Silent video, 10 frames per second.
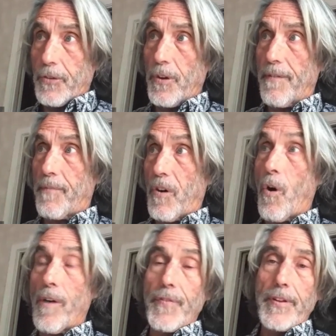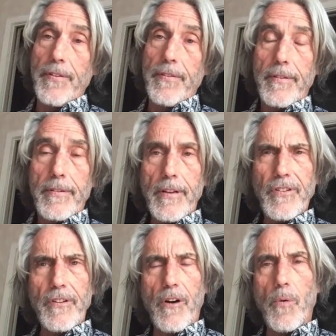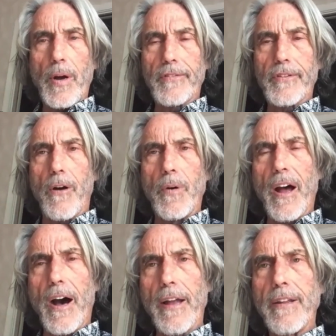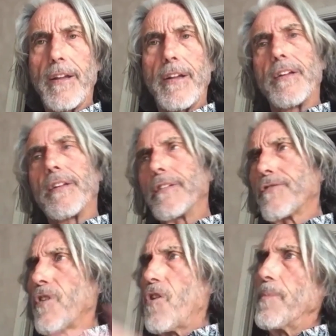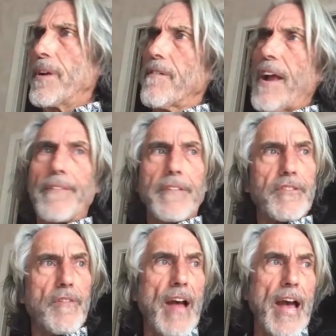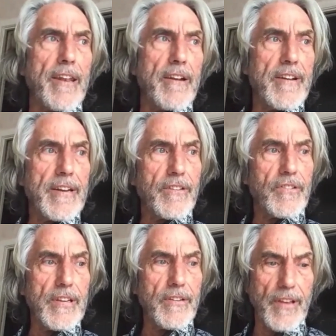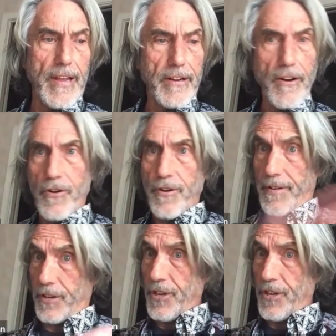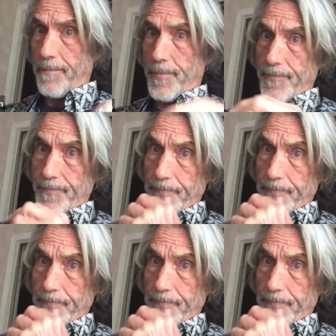sort of orphaned, doesn't know what's going on. It's roaming around the savannah, and he sees like a herd of sheep.